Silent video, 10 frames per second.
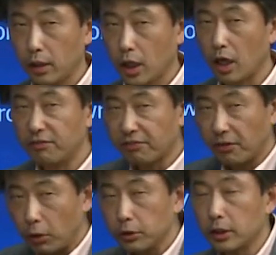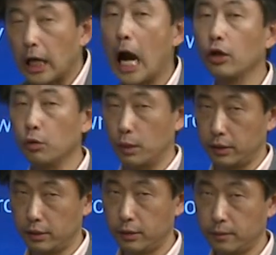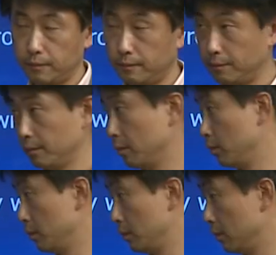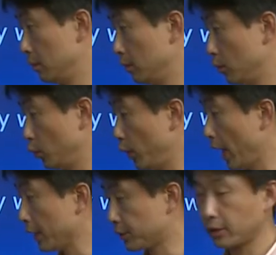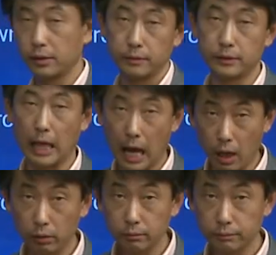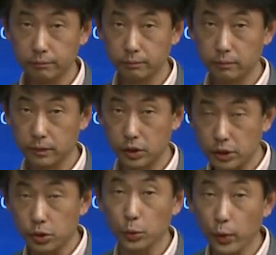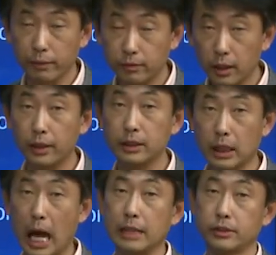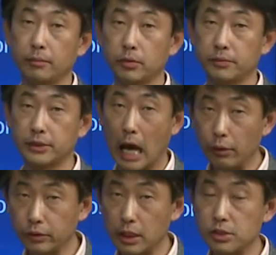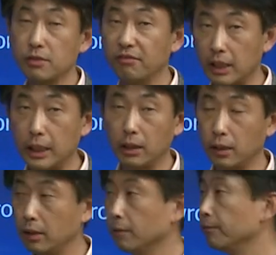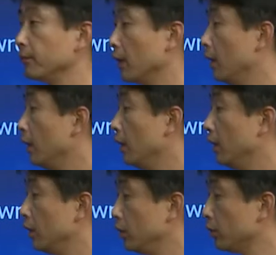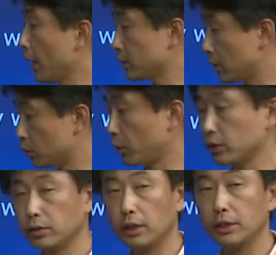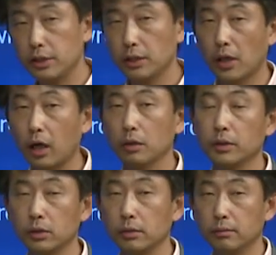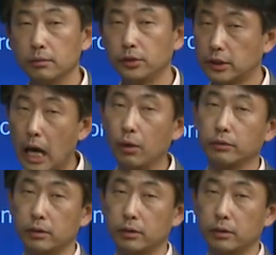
confront an argument, we ask, now, since you have learned the concept of soundness and validity, you ask this question: is this argument sound?